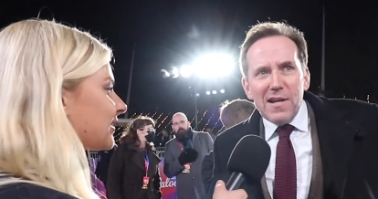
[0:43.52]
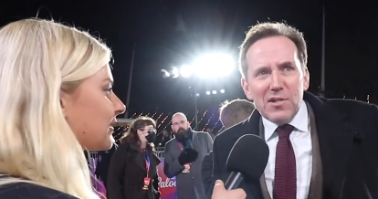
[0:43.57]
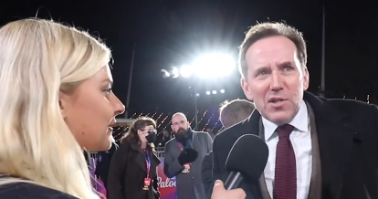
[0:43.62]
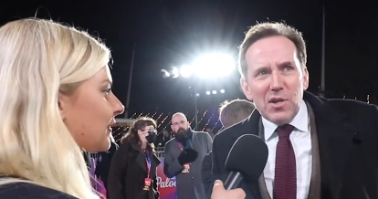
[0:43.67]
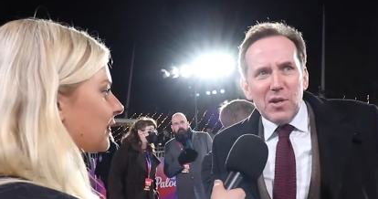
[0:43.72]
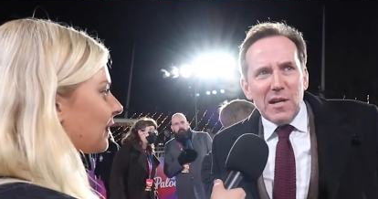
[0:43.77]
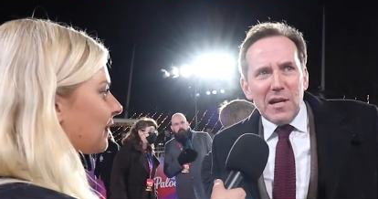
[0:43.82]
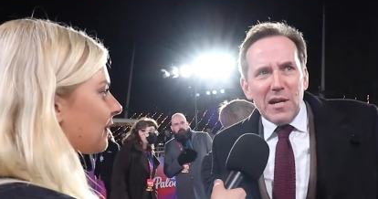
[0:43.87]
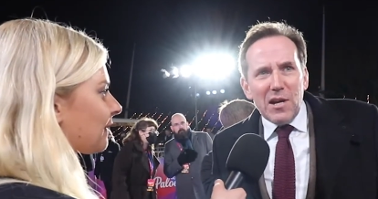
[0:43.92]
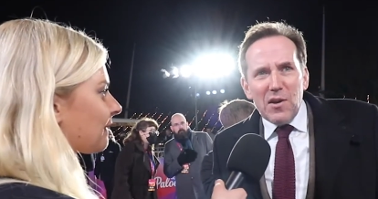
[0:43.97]

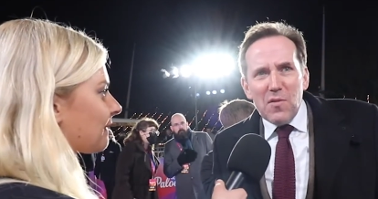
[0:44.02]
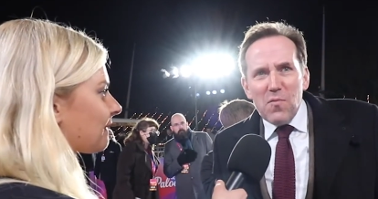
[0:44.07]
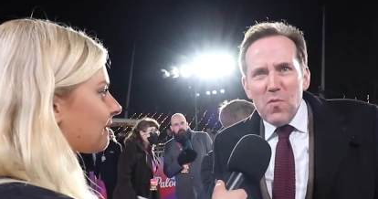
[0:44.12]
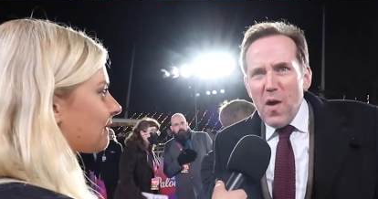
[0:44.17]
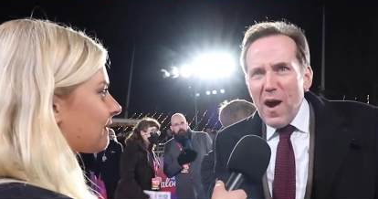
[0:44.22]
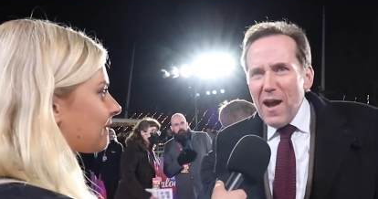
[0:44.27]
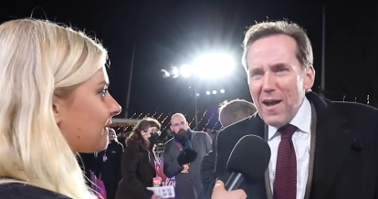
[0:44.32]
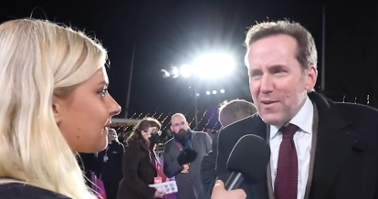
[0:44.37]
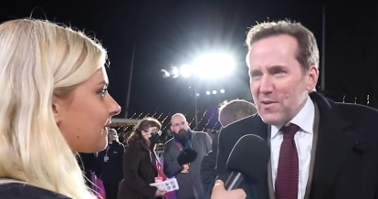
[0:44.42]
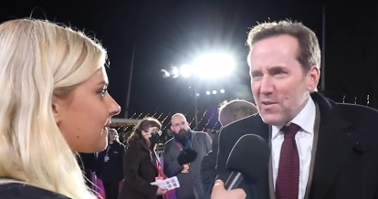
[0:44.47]
Speaker 1: doing a lot
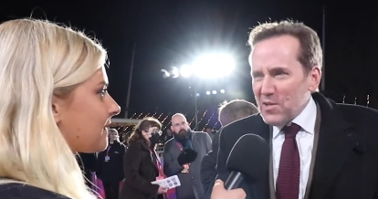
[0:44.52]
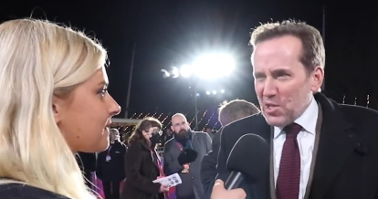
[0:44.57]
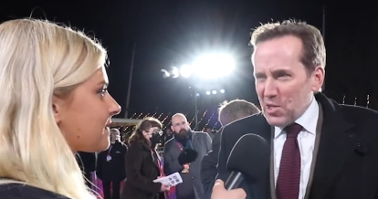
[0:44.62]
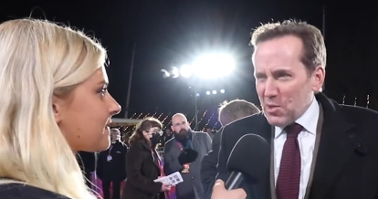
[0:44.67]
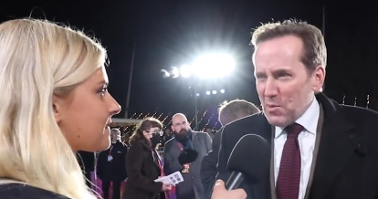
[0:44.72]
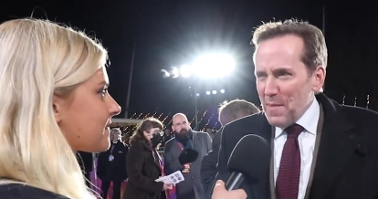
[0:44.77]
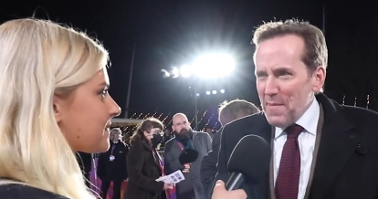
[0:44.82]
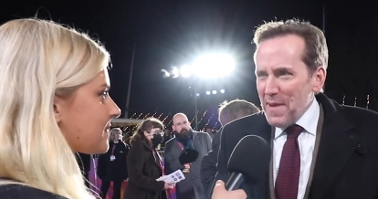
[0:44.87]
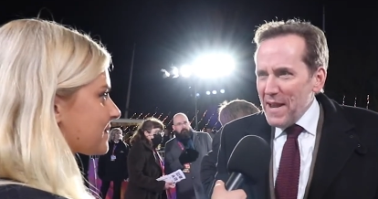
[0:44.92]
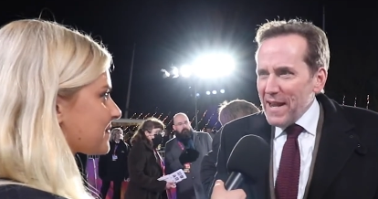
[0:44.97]
of wild
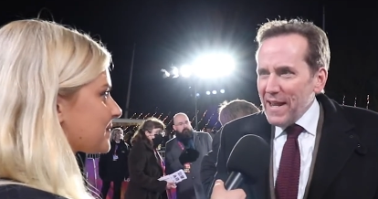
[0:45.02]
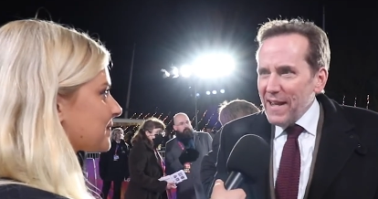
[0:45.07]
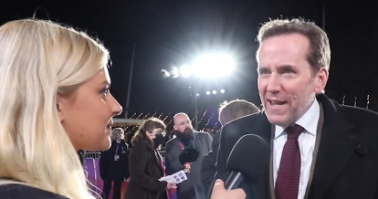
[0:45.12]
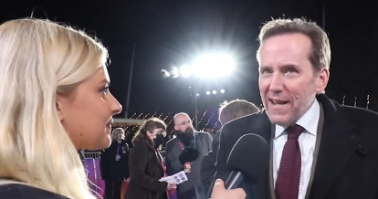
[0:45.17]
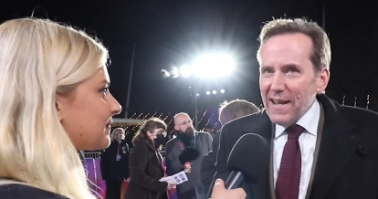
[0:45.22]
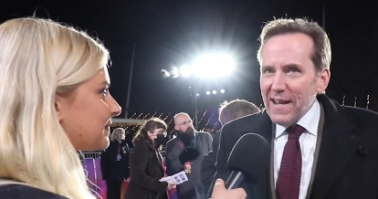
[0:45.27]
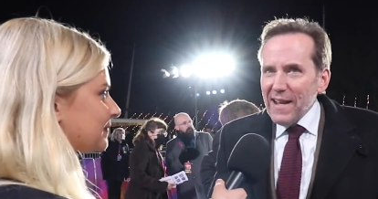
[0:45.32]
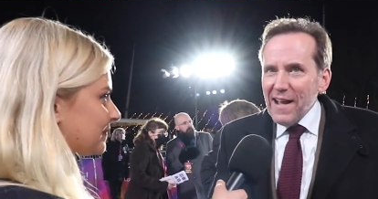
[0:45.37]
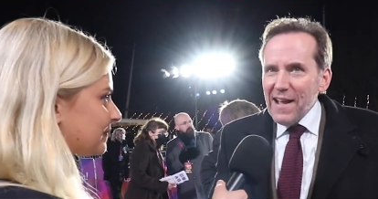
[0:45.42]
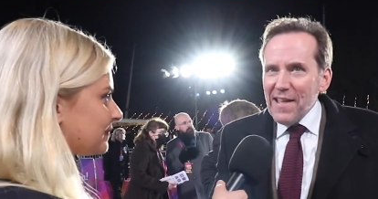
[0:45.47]
swimming.
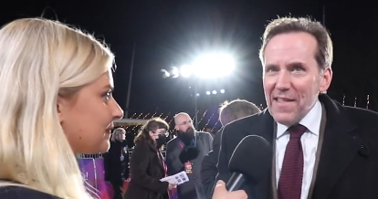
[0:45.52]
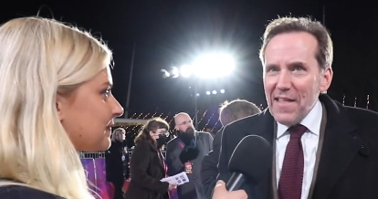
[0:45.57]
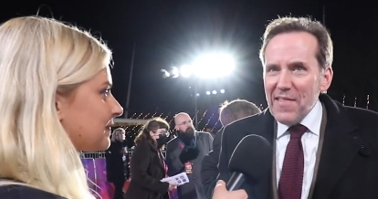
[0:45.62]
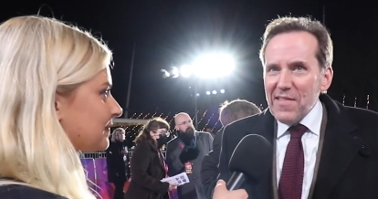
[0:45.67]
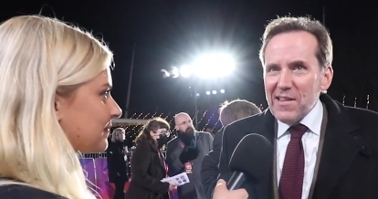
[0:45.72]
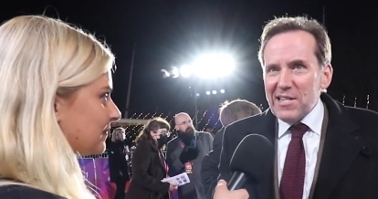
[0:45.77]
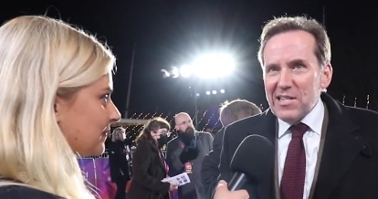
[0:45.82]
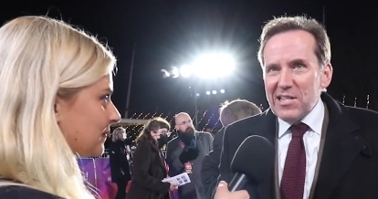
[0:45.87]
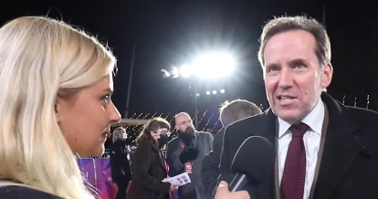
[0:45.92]
And then the